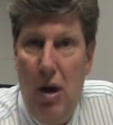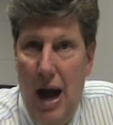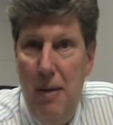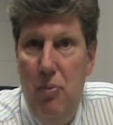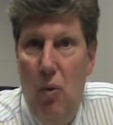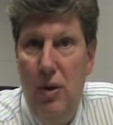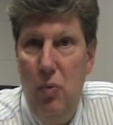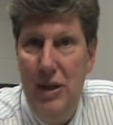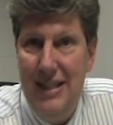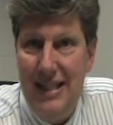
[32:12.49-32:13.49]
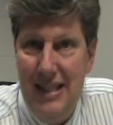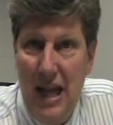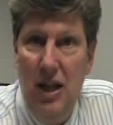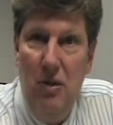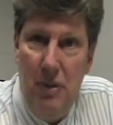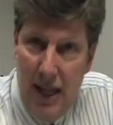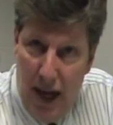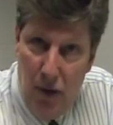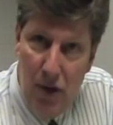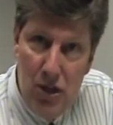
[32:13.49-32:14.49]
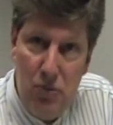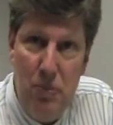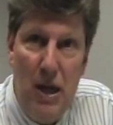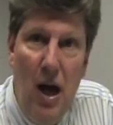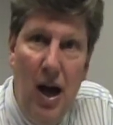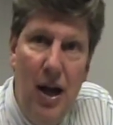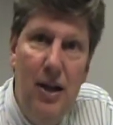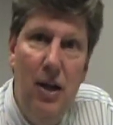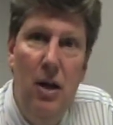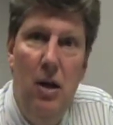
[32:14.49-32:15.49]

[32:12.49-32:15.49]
High Point, Winston-Salem, and the areas beyond,